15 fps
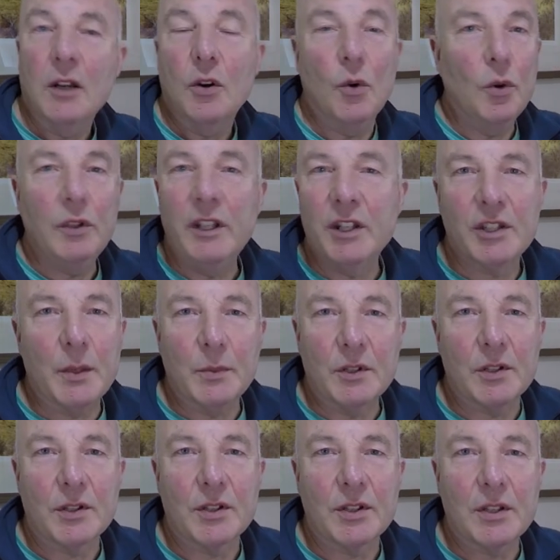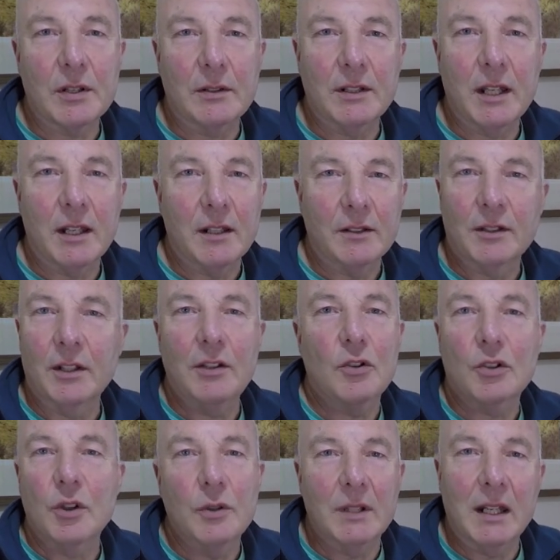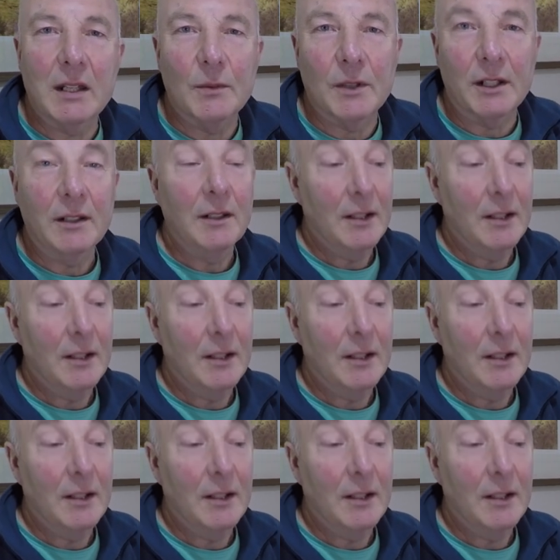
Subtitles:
All the exhibitors are still there. They're not going anywhere.